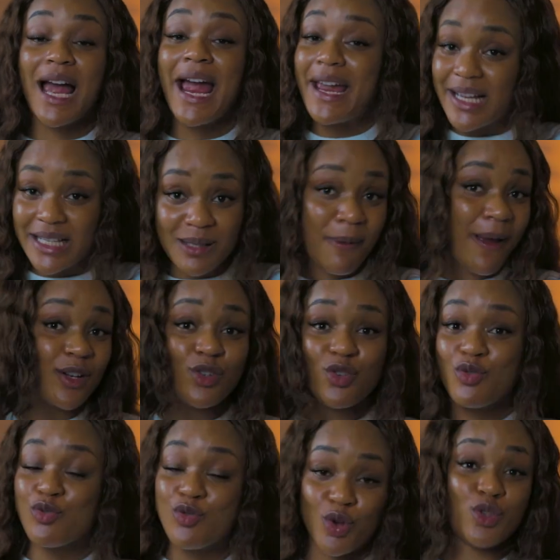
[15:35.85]
I expect
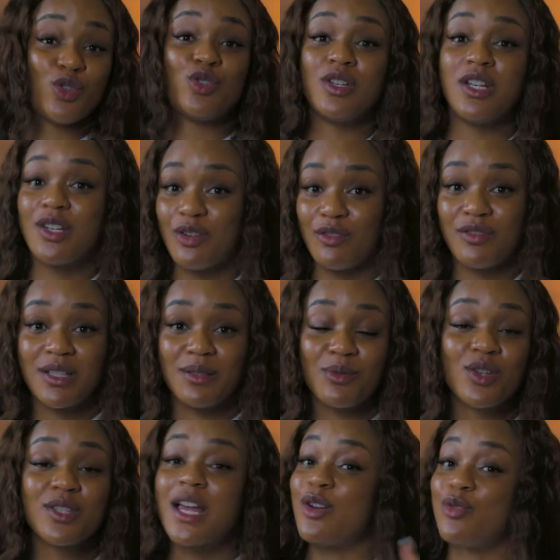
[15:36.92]
you not to eat of it
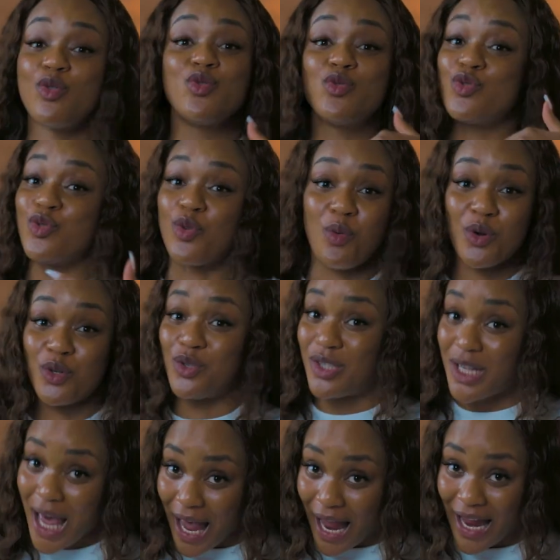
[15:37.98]
because I know you do not want to
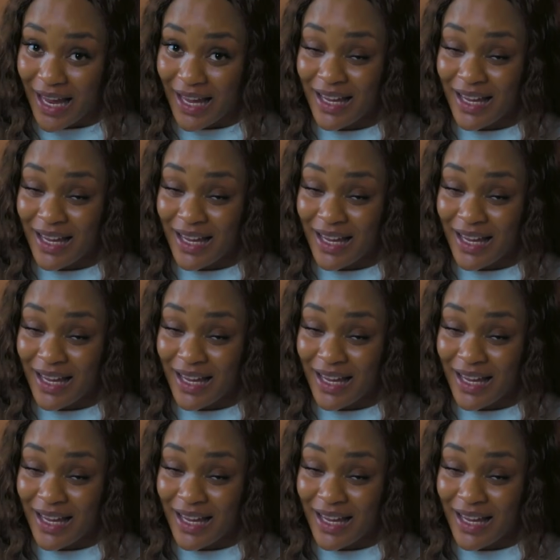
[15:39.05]
die.